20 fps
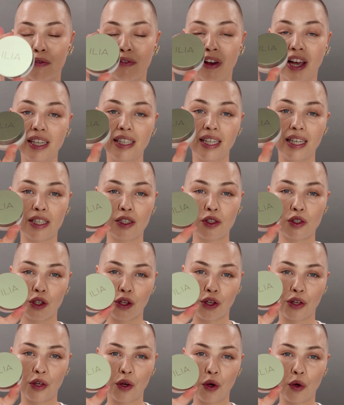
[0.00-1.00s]
Fade
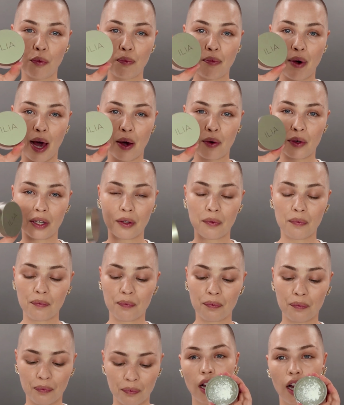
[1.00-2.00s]
Into You powder.
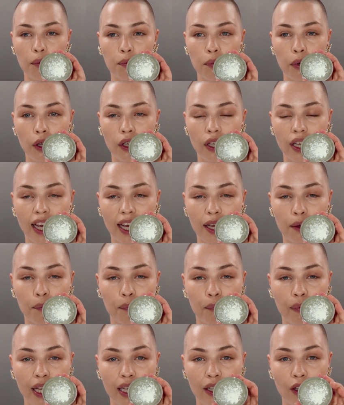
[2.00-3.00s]
I put a
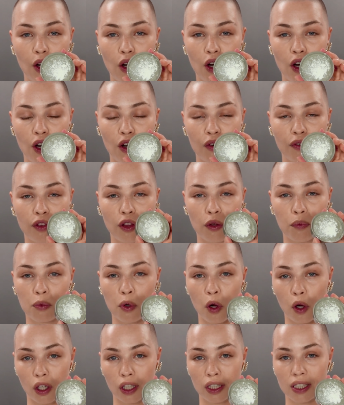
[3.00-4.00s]
bit of the
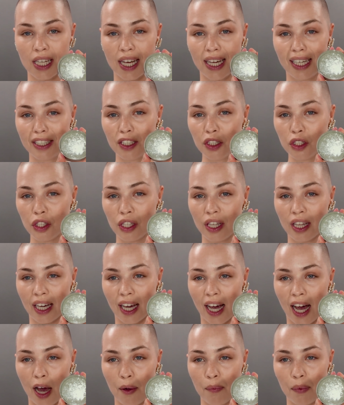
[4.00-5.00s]
product into the
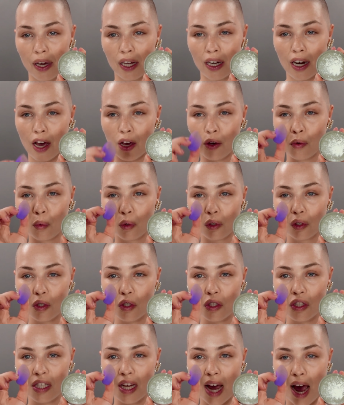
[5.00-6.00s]
cap and I will
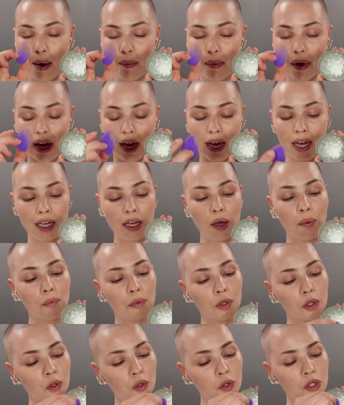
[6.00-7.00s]
dab a
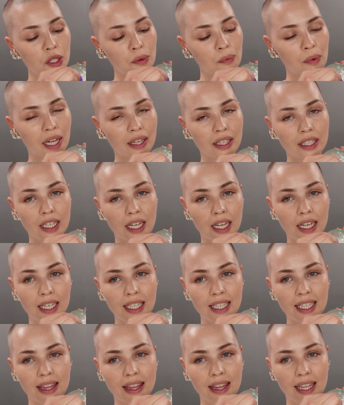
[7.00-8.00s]
beauty
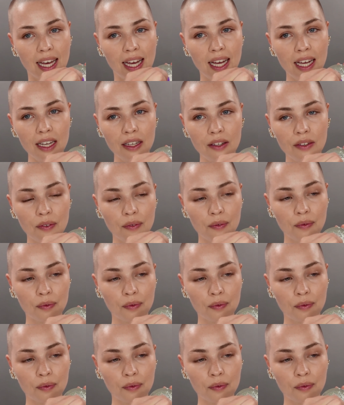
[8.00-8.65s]
blender in there.